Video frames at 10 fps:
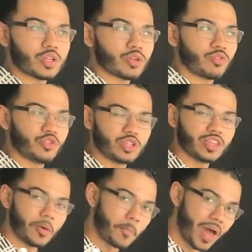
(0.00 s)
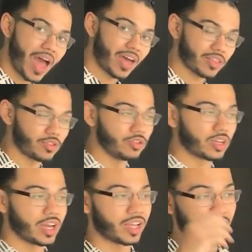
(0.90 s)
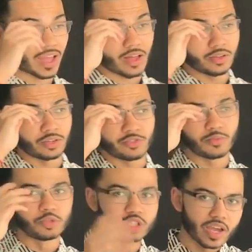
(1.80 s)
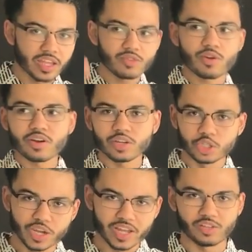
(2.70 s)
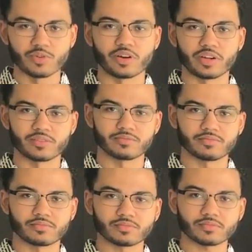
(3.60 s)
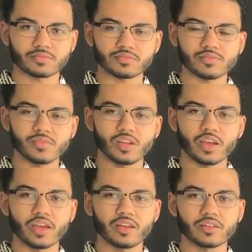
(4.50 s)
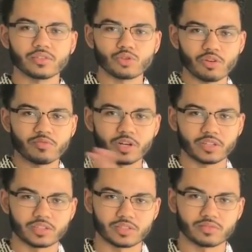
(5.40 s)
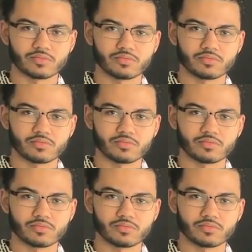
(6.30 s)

So if you did the math, you look at a calendar from January to January. Okay? 12 months.